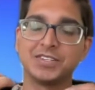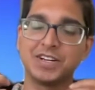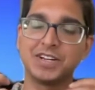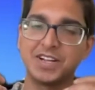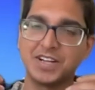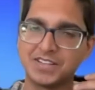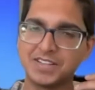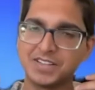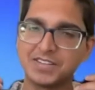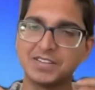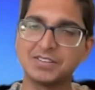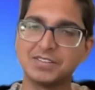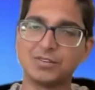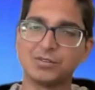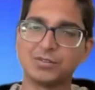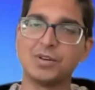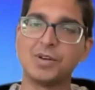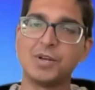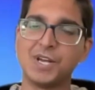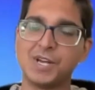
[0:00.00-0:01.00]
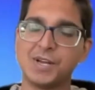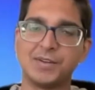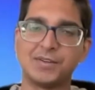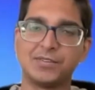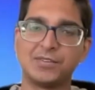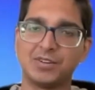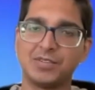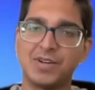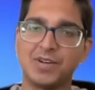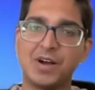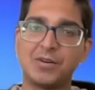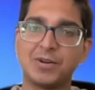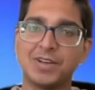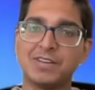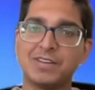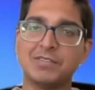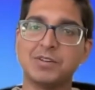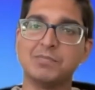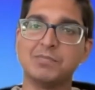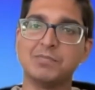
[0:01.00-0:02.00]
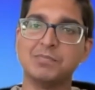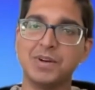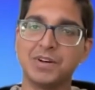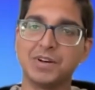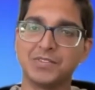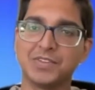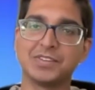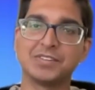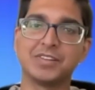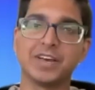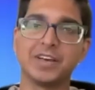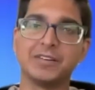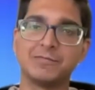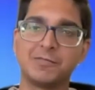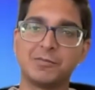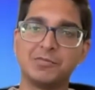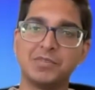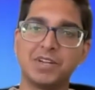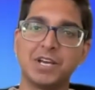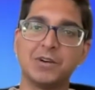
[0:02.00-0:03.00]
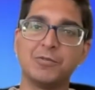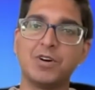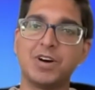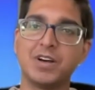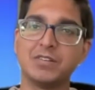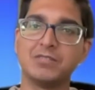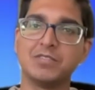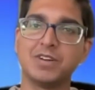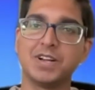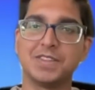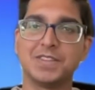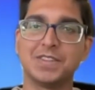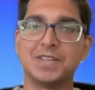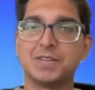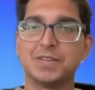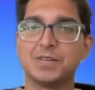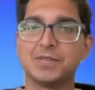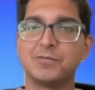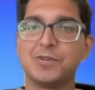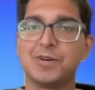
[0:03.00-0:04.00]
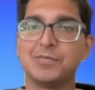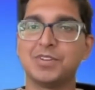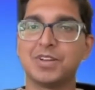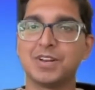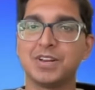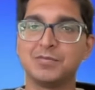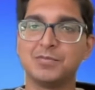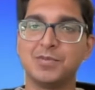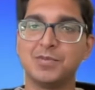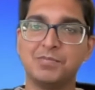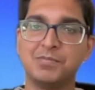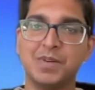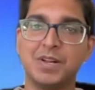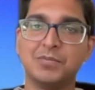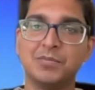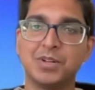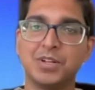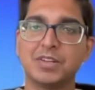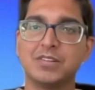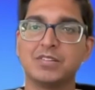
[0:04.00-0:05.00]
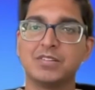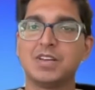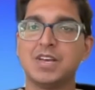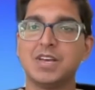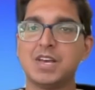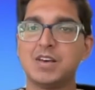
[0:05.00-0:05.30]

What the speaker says: And I think this is sort of how we even built the site from day one, right? The website has been minimalist.